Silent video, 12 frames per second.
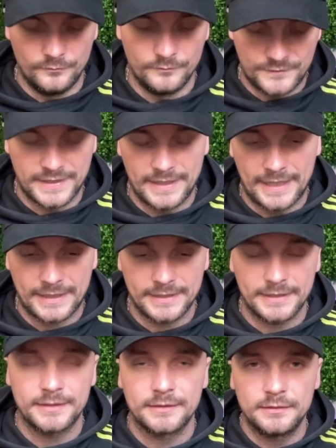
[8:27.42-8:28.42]

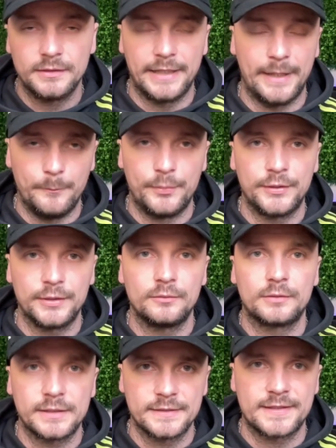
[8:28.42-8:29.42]
Tanaka and
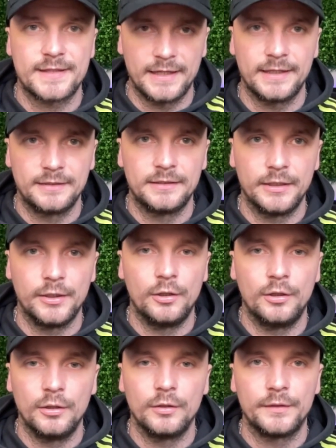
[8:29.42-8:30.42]
Ampadu can sit and
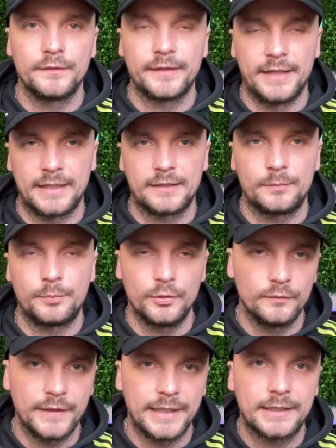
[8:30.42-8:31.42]
hold, and Tanaka's
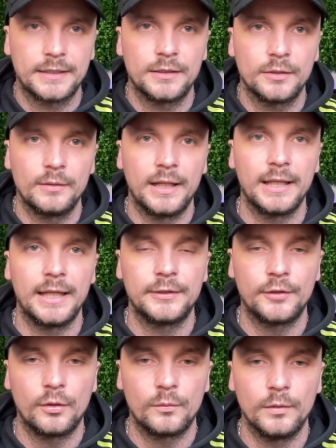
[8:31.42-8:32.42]
proved that he can do that
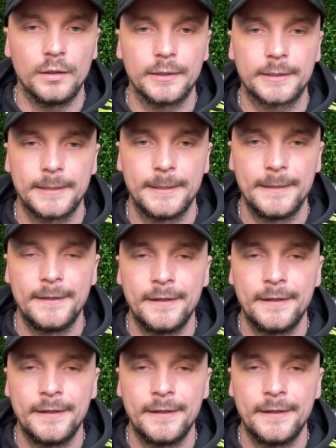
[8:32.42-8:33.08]
like dog work.